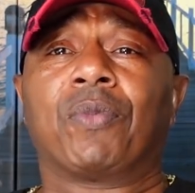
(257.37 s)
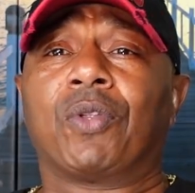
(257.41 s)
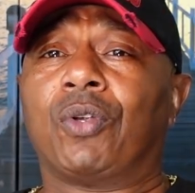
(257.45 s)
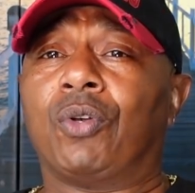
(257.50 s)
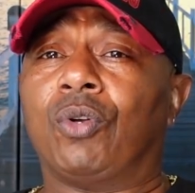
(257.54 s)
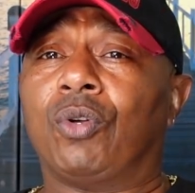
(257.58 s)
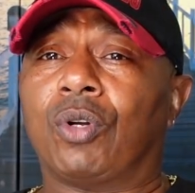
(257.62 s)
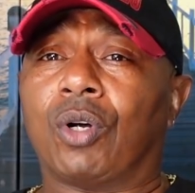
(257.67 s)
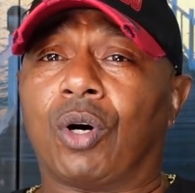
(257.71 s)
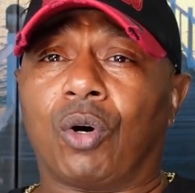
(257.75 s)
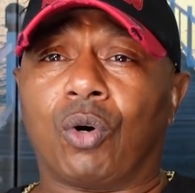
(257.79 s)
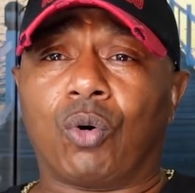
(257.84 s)

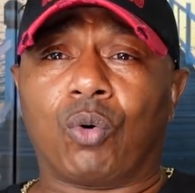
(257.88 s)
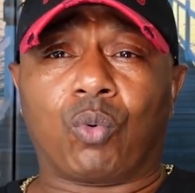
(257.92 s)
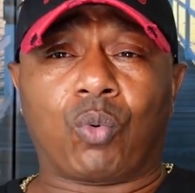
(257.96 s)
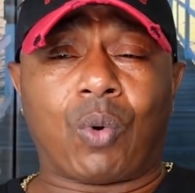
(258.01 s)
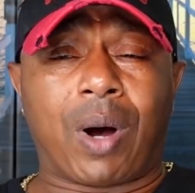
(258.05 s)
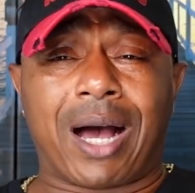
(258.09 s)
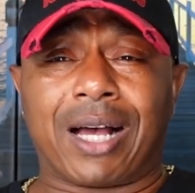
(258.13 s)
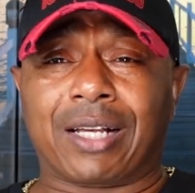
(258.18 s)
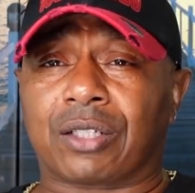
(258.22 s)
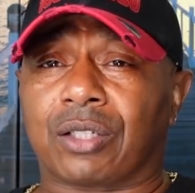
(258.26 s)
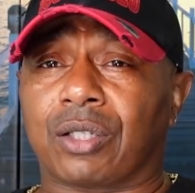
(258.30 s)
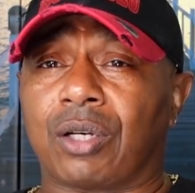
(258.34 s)
you know,
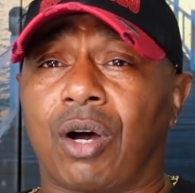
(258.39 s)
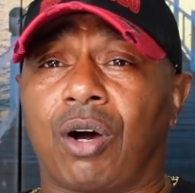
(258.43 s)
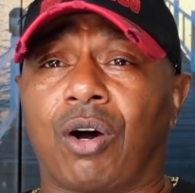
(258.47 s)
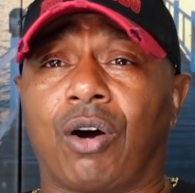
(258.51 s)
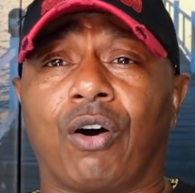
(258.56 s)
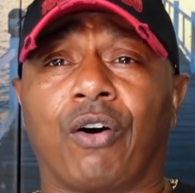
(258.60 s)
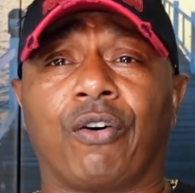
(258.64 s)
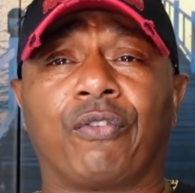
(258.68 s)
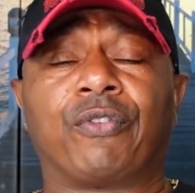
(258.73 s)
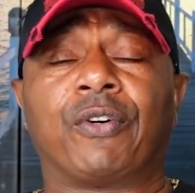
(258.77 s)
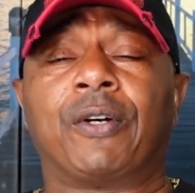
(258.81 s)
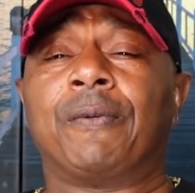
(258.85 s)
wash
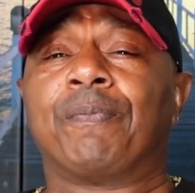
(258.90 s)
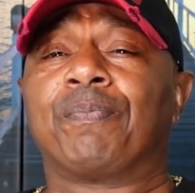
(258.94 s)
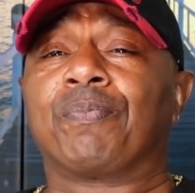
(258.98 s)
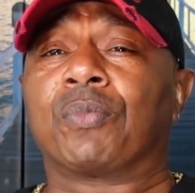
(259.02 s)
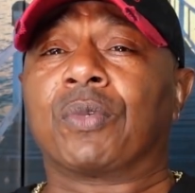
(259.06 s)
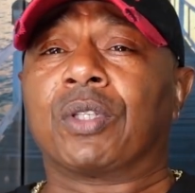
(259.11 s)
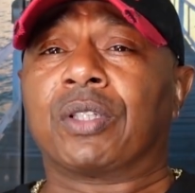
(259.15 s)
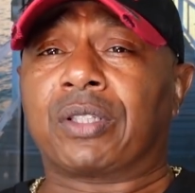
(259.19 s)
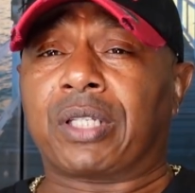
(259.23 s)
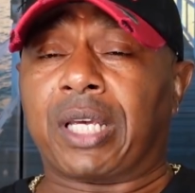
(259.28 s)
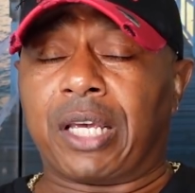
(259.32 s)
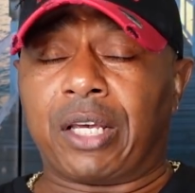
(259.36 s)
off,
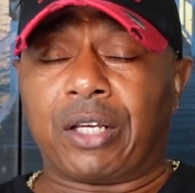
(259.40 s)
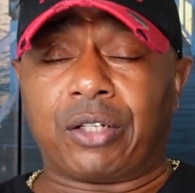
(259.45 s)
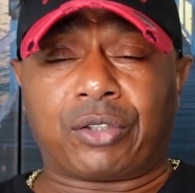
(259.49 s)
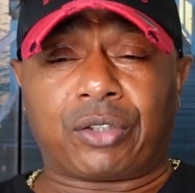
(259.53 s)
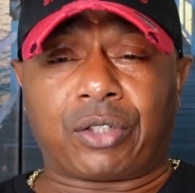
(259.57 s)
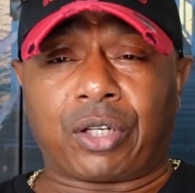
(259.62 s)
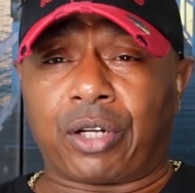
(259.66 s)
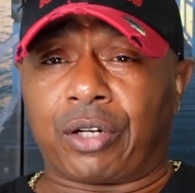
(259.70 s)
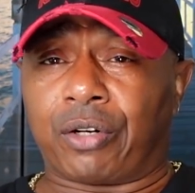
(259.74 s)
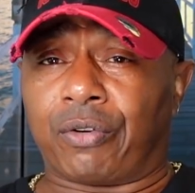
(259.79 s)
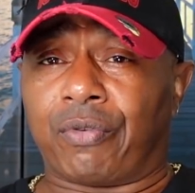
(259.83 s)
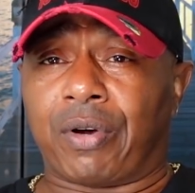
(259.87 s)

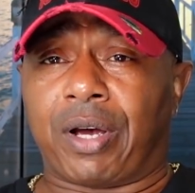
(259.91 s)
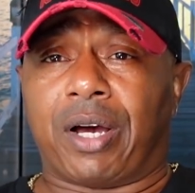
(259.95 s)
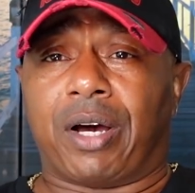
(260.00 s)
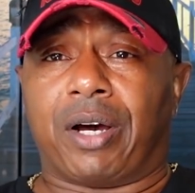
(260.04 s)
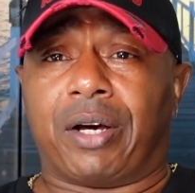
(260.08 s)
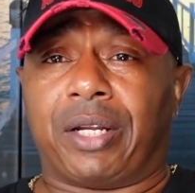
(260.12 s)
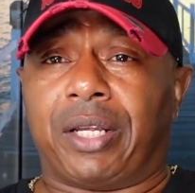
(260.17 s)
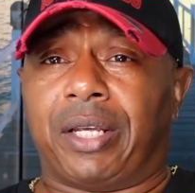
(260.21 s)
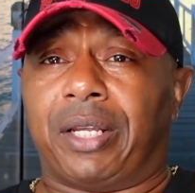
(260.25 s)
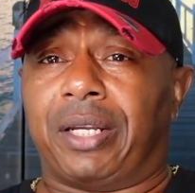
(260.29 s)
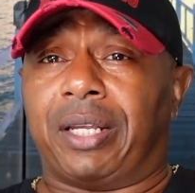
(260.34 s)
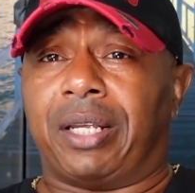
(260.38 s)
turn
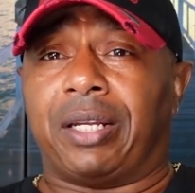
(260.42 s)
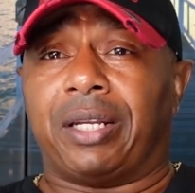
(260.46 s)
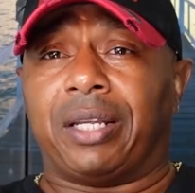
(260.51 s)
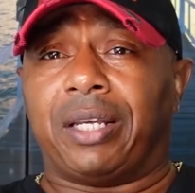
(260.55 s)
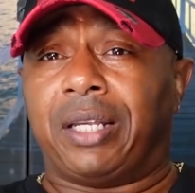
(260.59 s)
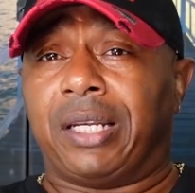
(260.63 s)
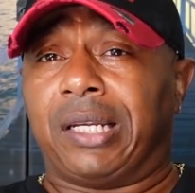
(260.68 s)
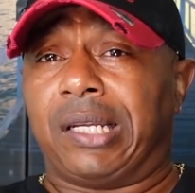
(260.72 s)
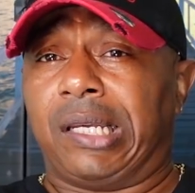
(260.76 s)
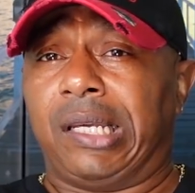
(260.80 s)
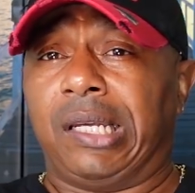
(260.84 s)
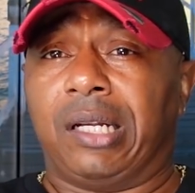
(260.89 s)
around
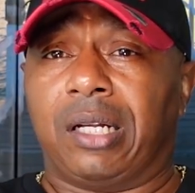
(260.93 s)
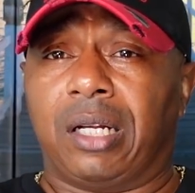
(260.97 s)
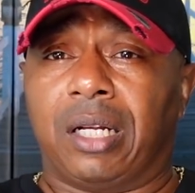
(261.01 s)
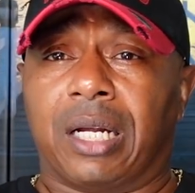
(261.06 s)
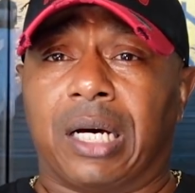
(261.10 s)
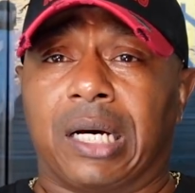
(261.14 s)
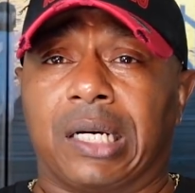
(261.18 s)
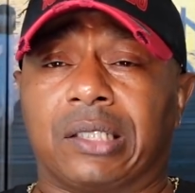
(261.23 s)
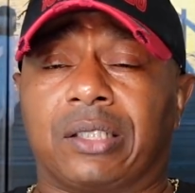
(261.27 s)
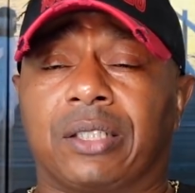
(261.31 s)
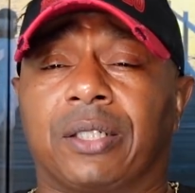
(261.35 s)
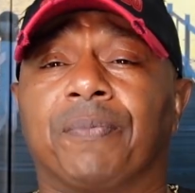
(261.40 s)
and eat
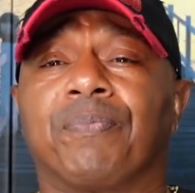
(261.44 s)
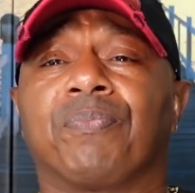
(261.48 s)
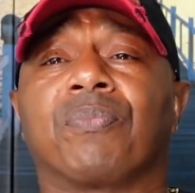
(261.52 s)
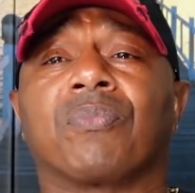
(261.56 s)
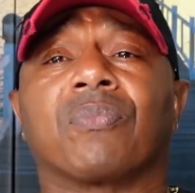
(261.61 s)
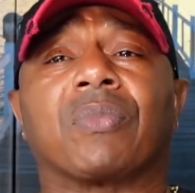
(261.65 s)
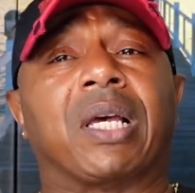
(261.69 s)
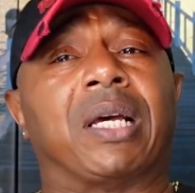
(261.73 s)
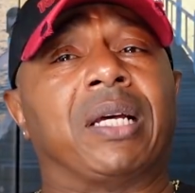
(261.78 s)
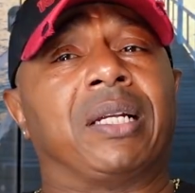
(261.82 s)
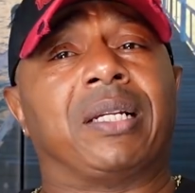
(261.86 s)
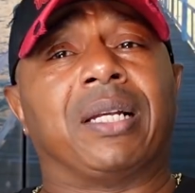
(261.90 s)
lunch,
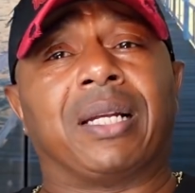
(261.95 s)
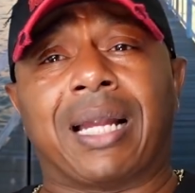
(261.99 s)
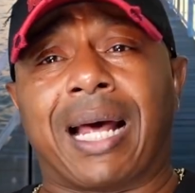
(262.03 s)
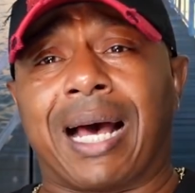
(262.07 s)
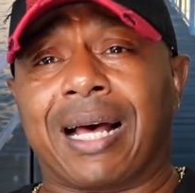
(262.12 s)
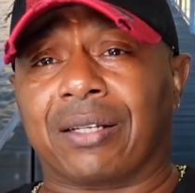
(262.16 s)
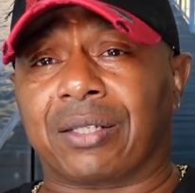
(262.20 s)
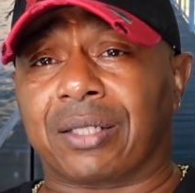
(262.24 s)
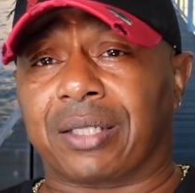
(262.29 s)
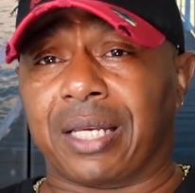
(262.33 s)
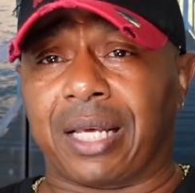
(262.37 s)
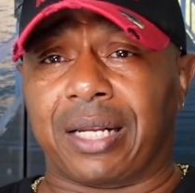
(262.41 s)
and then
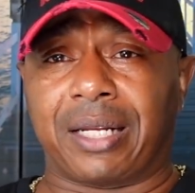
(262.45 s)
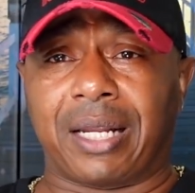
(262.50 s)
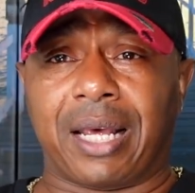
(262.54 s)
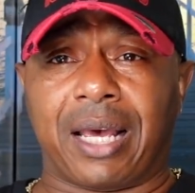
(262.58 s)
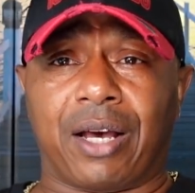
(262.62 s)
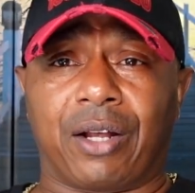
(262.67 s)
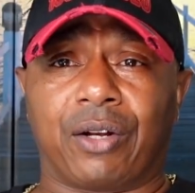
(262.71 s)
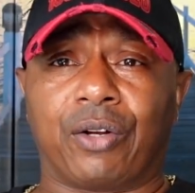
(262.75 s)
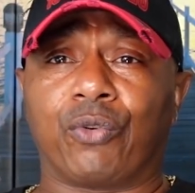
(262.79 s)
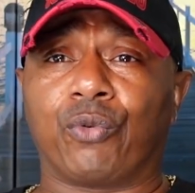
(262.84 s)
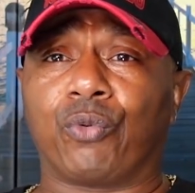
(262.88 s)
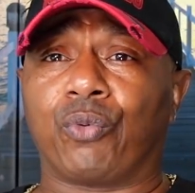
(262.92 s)
I'll sit
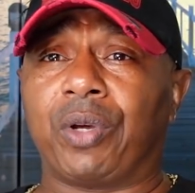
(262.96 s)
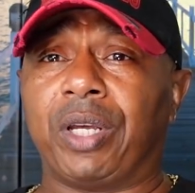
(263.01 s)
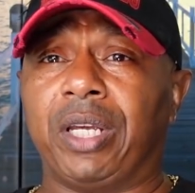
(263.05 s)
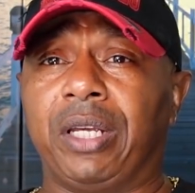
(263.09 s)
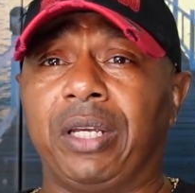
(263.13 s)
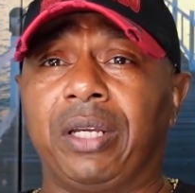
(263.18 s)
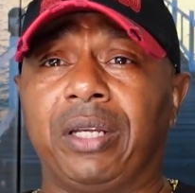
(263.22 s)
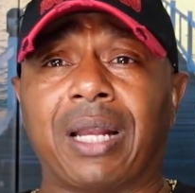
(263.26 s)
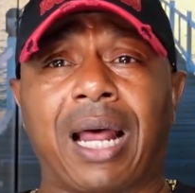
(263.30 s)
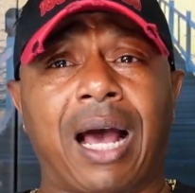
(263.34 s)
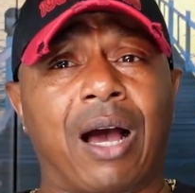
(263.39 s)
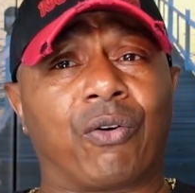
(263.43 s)
down and read.